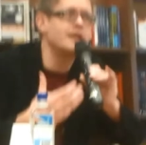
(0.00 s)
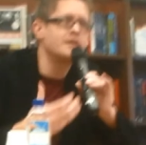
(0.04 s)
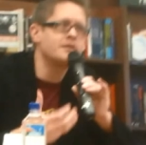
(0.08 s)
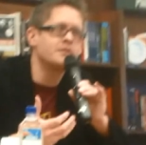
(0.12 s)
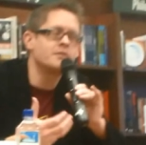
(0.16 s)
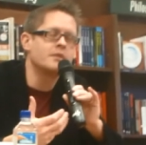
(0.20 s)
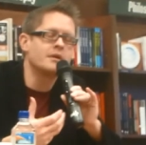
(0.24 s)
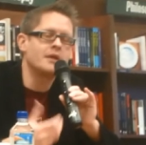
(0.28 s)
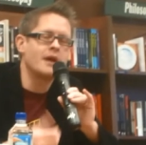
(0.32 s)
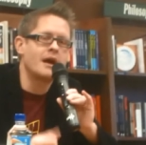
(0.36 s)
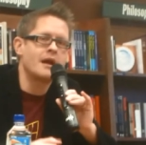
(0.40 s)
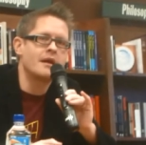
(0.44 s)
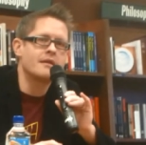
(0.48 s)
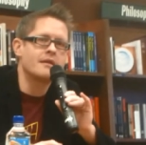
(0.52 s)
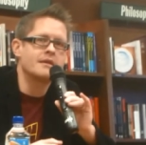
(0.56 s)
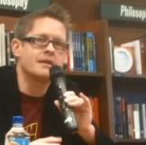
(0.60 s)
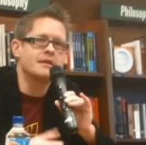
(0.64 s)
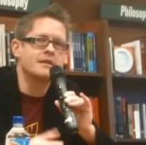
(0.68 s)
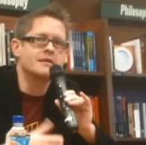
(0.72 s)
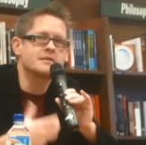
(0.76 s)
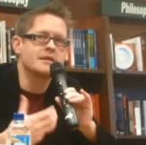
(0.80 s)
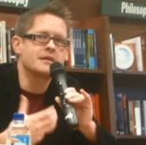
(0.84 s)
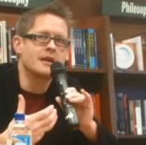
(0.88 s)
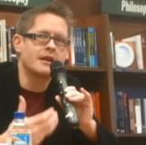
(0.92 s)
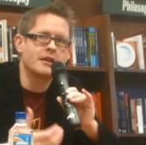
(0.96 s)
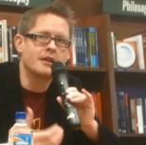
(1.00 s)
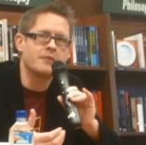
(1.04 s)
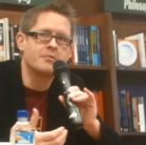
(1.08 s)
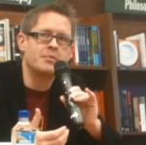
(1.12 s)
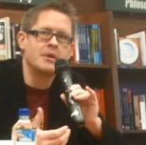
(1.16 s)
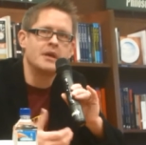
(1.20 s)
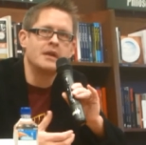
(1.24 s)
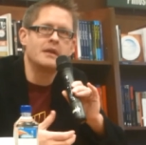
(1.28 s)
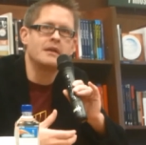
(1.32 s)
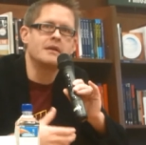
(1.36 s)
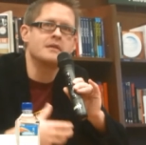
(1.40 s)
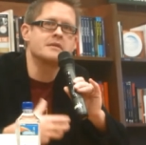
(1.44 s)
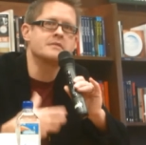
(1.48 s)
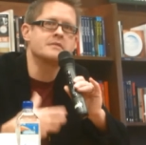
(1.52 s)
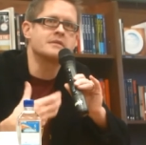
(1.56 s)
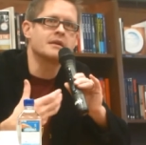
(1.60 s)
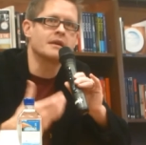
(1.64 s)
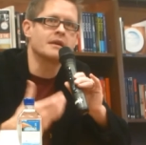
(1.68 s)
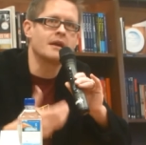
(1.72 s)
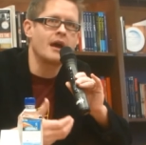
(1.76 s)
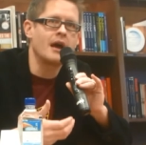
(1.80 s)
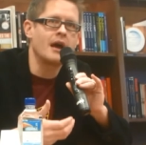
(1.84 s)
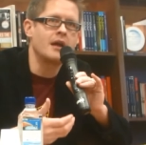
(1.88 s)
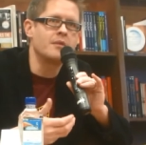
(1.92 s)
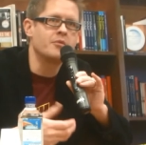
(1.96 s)
do a lot of the encyclopedias, the
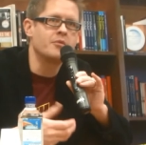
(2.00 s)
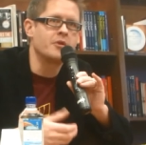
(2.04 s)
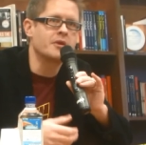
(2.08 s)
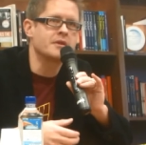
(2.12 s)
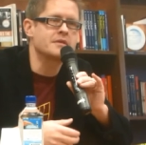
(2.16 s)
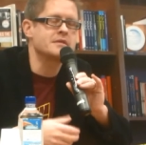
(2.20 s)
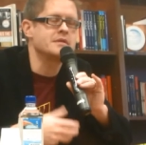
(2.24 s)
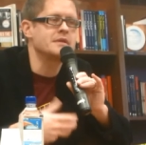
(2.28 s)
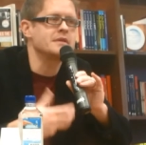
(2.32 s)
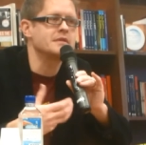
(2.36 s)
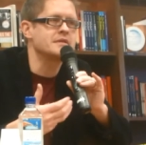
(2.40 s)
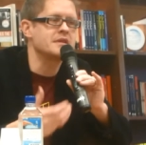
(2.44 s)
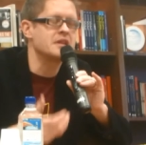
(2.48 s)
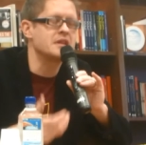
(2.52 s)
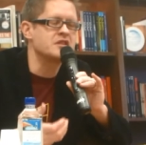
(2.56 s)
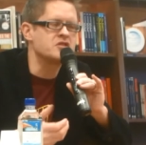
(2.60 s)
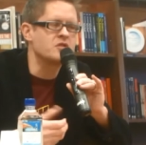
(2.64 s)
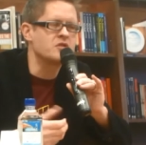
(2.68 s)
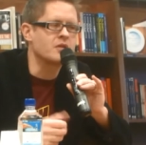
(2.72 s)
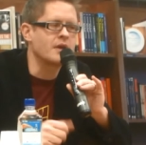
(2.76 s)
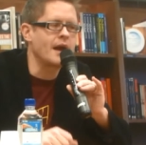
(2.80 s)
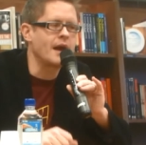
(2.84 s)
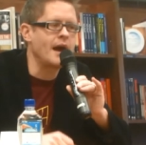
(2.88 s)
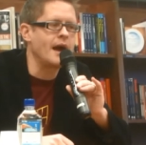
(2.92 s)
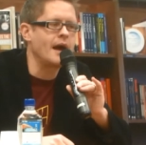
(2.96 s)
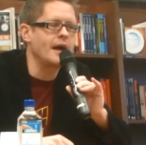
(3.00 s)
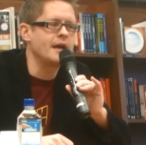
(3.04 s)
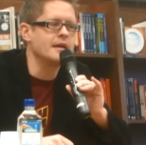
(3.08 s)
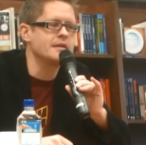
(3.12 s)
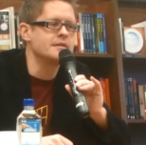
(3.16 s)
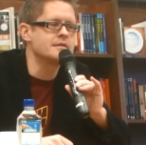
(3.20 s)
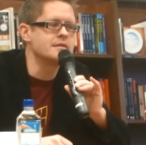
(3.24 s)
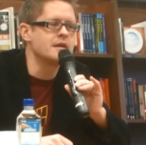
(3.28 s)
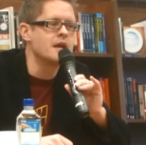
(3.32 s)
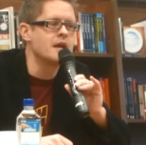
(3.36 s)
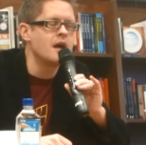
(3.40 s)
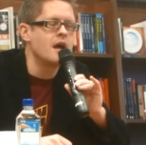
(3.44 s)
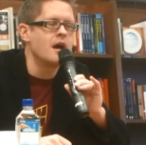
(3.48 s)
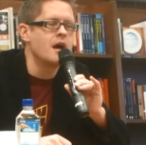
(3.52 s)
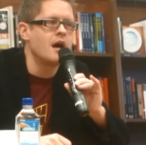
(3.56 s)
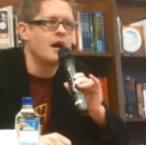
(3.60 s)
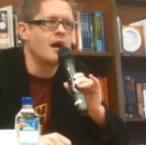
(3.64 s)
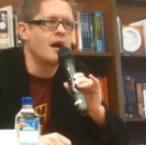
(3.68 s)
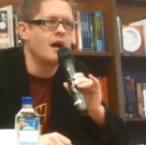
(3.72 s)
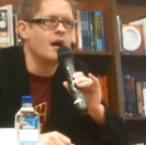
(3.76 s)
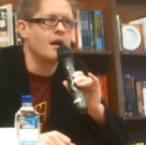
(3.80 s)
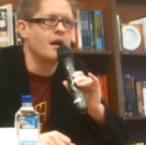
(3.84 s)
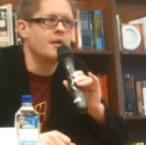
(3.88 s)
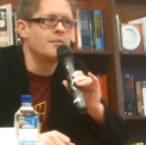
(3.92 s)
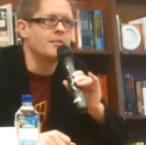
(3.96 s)
guidebooks, the essential guides,
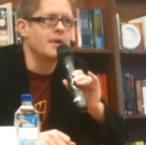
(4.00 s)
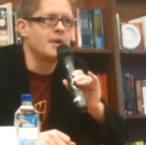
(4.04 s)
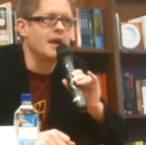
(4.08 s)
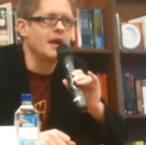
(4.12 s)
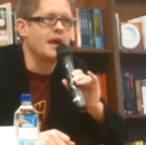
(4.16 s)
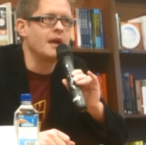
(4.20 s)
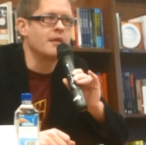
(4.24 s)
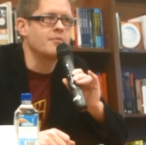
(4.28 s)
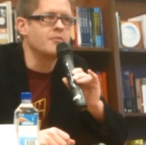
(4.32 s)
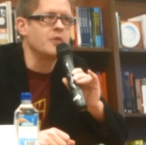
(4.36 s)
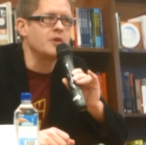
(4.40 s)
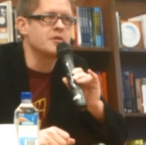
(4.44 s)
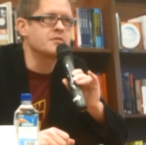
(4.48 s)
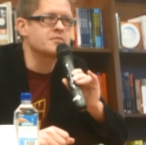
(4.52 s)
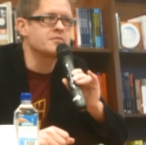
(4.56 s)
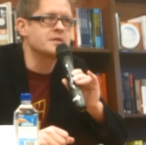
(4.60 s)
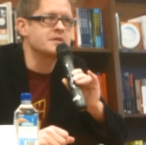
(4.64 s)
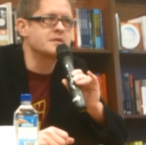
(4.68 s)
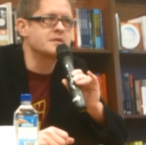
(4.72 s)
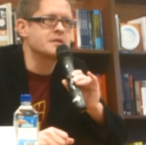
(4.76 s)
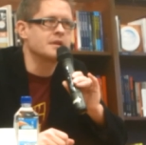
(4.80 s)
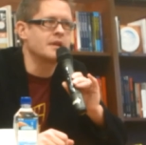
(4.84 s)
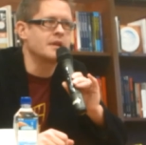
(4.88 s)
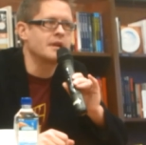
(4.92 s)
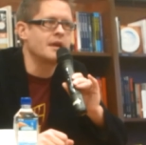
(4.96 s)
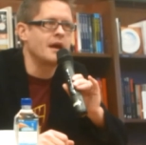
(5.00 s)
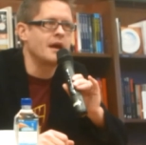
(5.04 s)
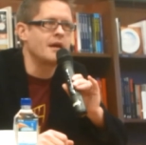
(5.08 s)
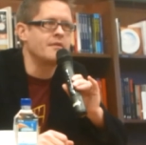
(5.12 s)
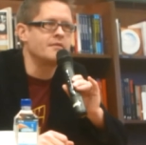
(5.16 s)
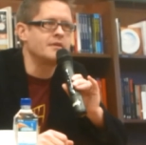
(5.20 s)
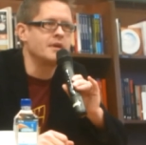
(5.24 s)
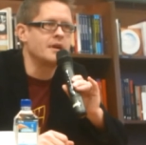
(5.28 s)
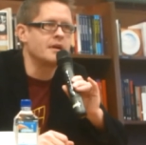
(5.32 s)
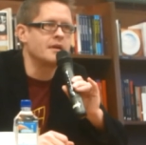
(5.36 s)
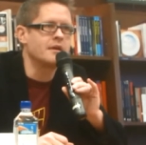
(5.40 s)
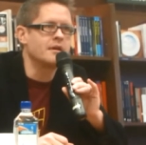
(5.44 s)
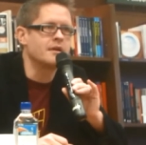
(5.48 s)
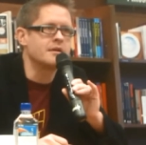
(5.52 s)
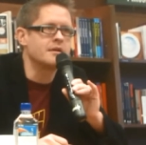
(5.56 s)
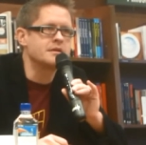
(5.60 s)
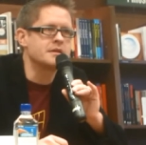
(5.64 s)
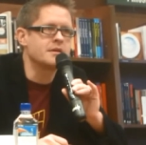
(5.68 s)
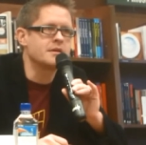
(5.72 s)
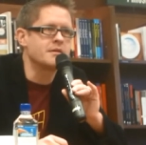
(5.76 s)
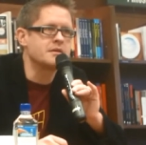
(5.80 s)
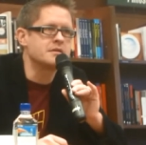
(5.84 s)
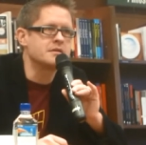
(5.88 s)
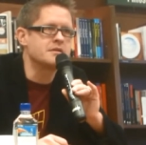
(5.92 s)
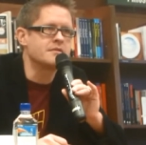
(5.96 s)
um, and most recently I've done a, a,
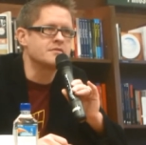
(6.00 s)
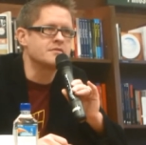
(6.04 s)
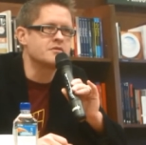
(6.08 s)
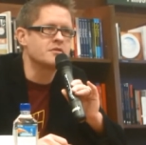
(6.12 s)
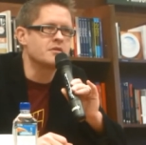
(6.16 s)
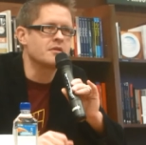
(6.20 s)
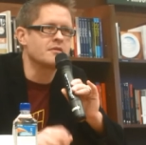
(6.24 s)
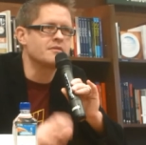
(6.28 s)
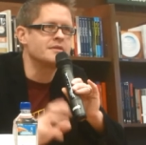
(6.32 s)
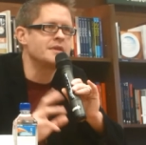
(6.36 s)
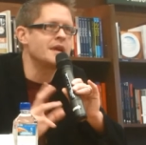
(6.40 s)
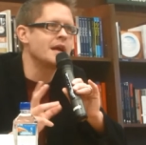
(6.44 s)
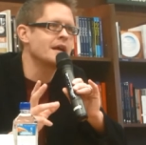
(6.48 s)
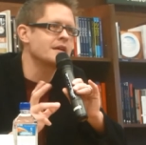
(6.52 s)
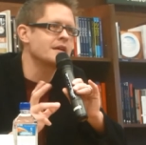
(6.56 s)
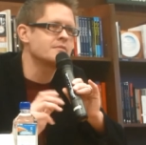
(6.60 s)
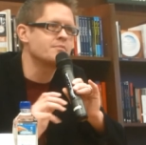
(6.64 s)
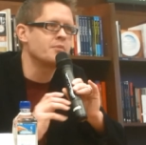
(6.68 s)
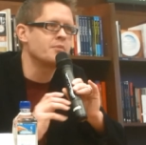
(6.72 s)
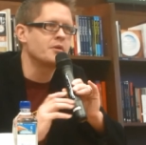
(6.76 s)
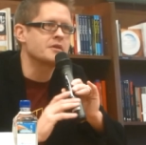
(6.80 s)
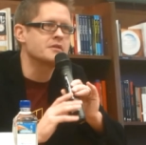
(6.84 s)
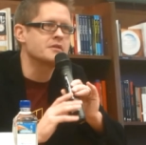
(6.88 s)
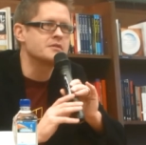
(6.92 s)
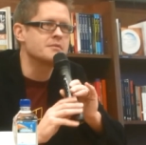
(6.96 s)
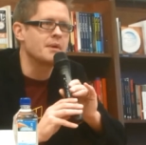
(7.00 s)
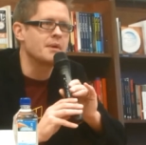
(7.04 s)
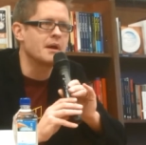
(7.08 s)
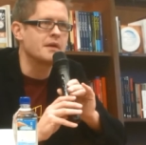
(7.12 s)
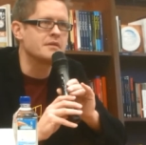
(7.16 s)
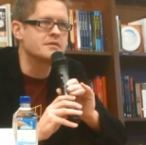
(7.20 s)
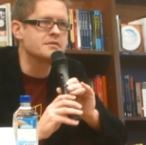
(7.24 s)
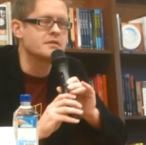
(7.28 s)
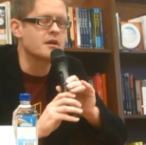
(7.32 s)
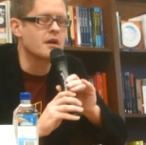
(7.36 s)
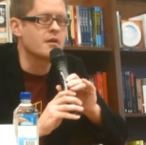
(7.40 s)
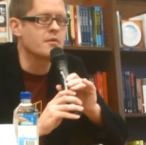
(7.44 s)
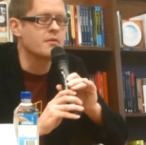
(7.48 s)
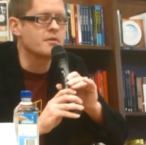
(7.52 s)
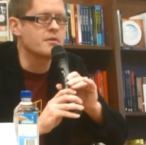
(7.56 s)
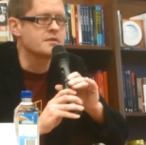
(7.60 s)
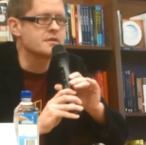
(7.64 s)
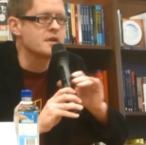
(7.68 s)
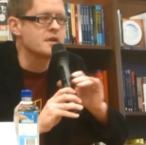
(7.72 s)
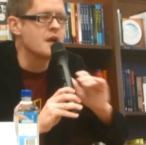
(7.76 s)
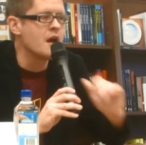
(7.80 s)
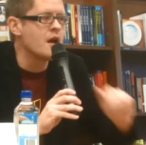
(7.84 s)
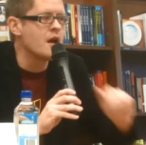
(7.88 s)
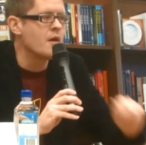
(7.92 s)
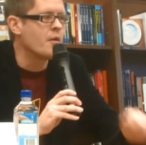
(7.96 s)
series of sort of textbooks about Star Wars.
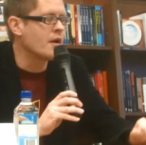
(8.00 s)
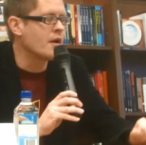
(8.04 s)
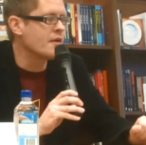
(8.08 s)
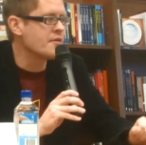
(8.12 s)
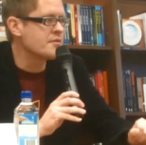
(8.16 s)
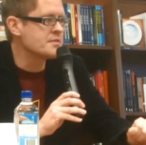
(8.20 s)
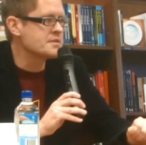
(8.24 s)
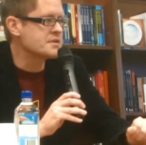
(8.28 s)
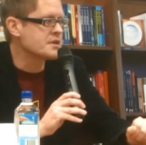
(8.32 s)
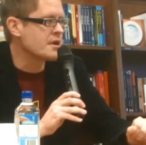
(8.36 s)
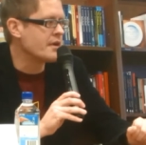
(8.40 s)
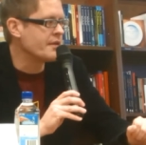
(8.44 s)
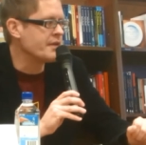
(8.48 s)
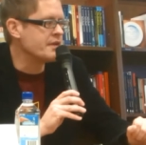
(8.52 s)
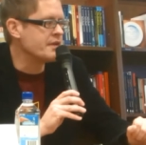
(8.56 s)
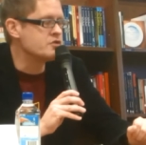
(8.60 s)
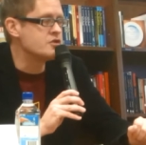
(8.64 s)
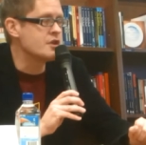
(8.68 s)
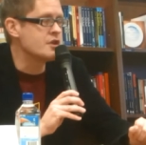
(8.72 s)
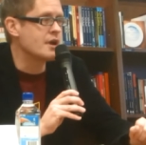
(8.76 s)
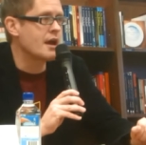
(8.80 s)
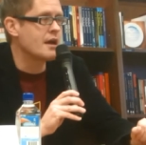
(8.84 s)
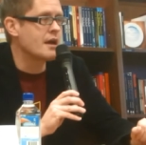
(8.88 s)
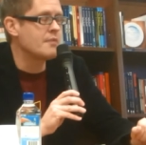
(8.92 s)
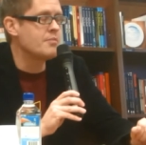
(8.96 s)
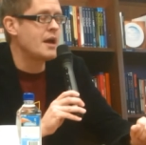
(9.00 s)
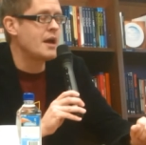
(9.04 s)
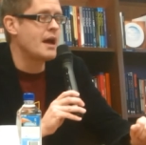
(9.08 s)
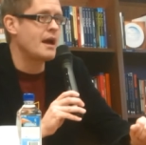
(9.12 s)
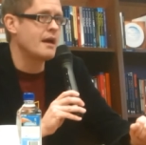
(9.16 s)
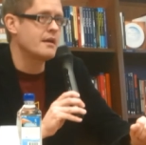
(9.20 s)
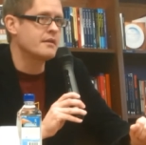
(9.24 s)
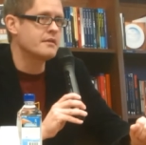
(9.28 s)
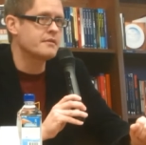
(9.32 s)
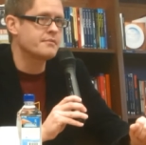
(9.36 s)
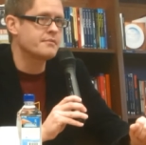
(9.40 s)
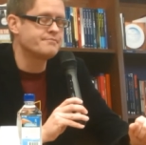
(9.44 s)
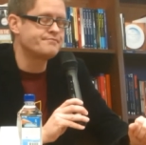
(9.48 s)
One of them is called The Jedi Path,